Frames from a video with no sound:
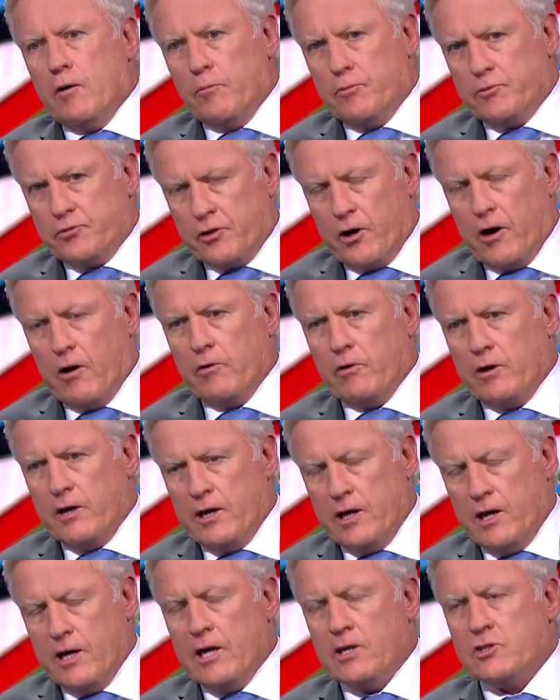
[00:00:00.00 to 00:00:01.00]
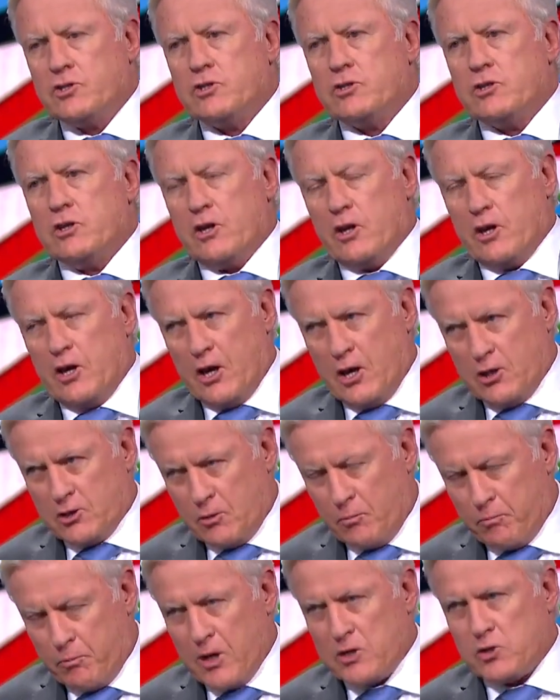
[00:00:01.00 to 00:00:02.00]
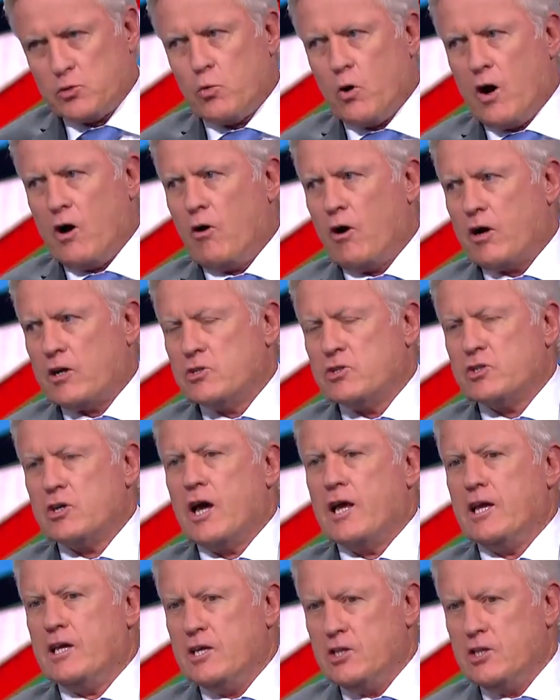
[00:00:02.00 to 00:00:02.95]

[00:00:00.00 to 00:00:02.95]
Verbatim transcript: So it's it's the best way I could say